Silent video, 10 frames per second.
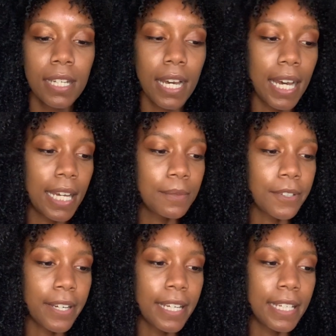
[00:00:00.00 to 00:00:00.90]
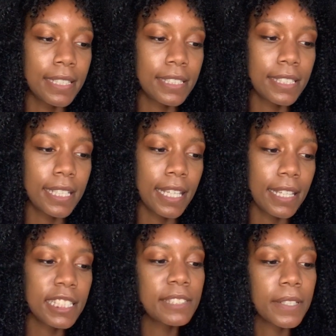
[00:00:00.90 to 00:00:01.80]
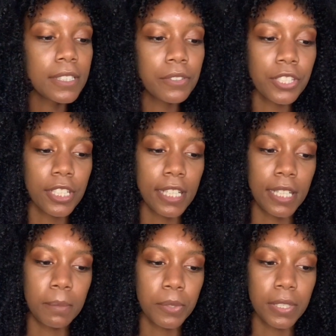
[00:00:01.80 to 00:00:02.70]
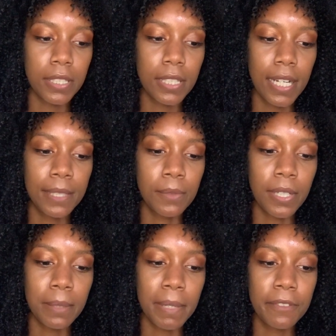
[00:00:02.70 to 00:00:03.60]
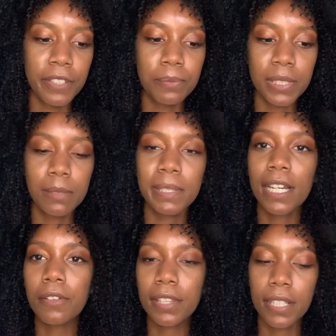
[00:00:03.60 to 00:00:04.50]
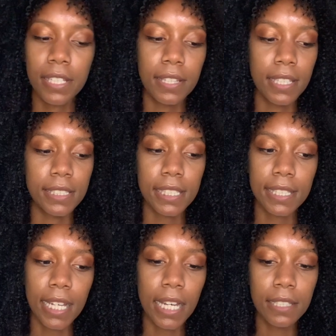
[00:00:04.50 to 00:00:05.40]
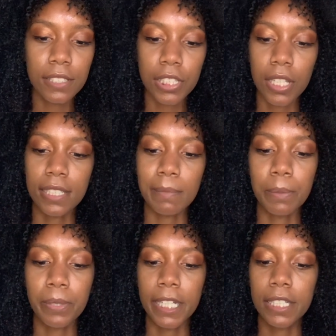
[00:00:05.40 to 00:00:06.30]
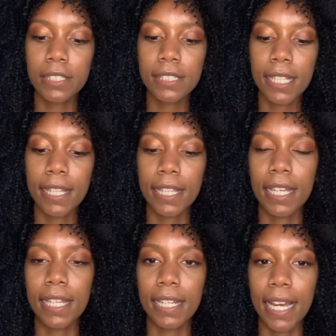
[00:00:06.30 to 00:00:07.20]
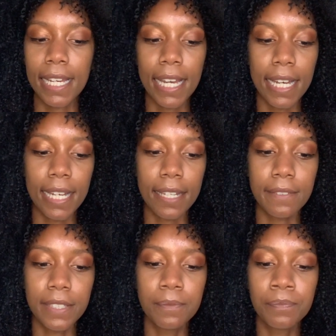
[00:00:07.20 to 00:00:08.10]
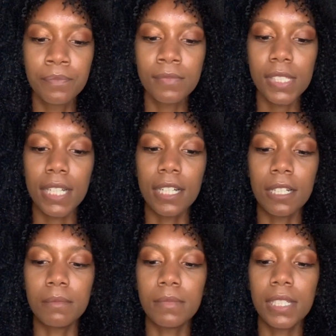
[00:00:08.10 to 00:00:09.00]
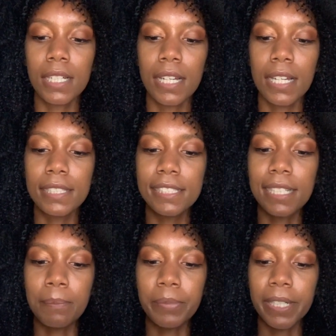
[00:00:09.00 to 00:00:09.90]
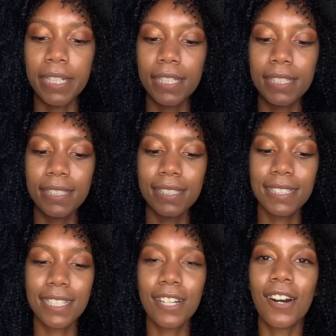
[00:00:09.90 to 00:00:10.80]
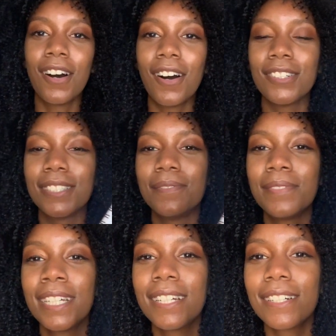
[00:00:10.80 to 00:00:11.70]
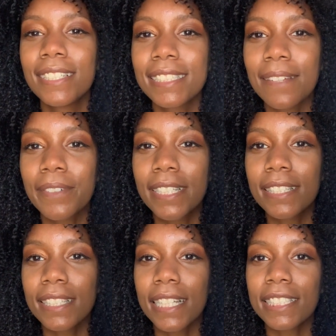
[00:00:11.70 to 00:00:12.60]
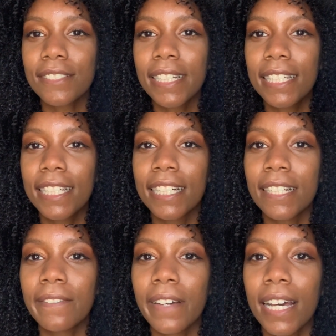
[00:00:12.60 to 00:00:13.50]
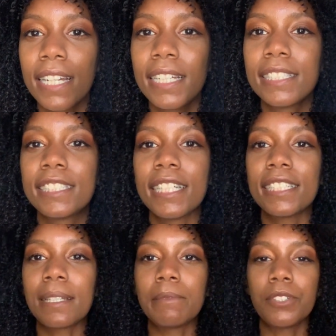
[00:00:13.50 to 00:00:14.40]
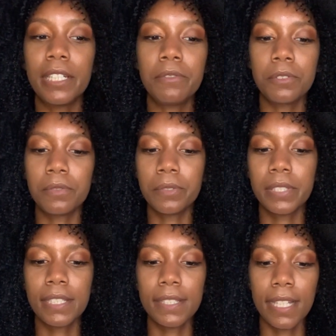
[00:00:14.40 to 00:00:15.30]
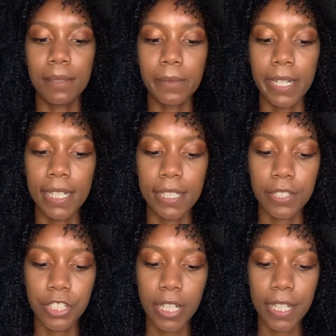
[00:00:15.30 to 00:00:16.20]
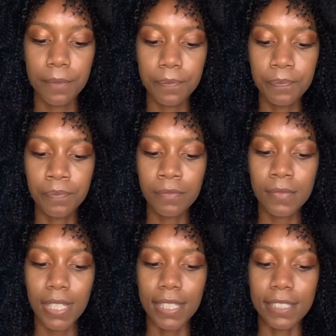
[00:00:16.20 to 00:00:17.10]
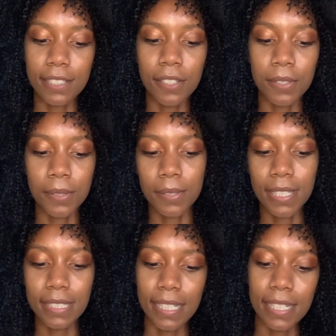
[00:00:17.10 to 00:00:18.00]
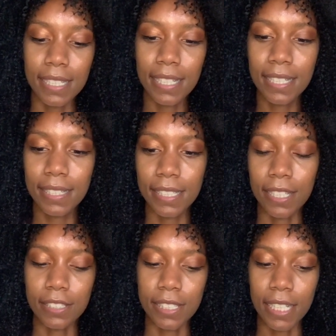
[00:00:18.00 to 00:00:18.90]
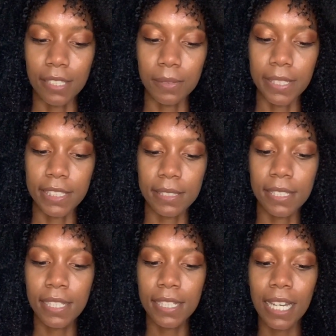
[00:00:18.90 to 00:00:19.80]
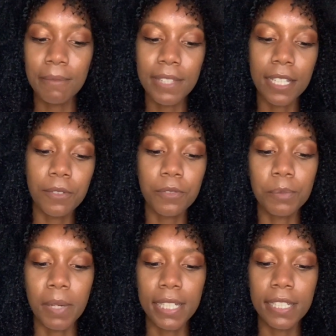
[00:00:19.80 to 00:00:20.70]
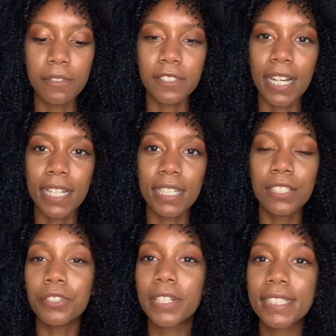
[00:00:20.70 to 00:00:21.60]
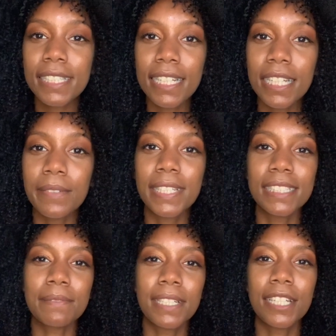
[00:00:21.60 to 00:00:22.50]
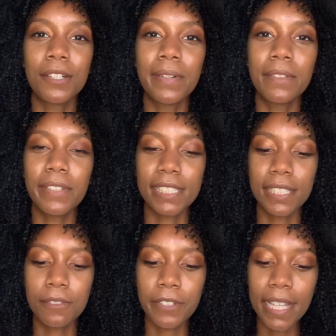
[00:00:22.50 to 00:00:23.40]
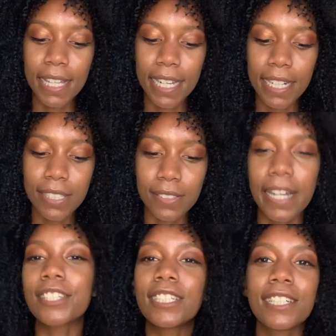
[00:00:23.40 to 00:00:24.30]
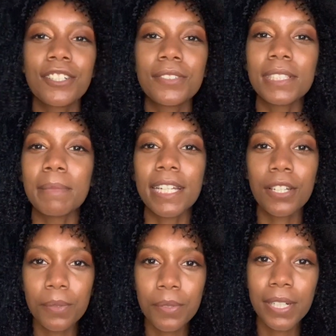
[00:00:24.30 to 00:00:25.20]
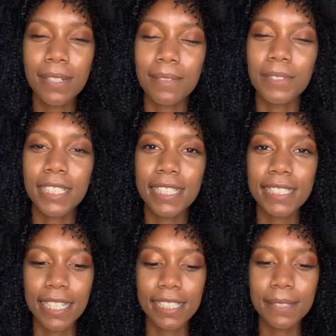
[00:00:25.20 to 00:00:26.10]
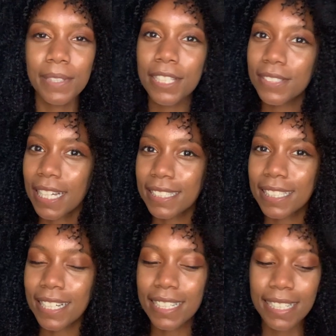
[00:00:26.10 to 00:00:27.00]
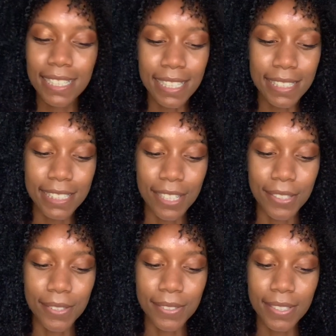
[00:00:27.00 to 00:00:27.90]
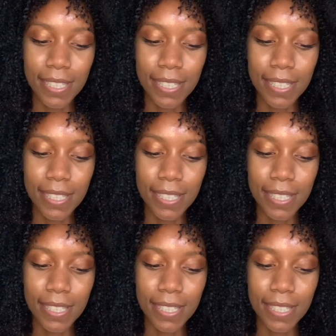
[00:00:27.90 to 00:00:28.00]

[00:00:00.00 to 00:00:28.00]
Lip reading: I want to get this fellowship, or I want my family to be healthy, and things like that as my prayers. And then I have a separate column or a separate list right here that is things I'm grateful for that I'm writing each day. And so like the other day it was, I'm thankful for money to fly to New York City because I'm gonna go and visit a friend there, actually a girl who's in my cohort. I'm really excited to meet you, Tatiana. So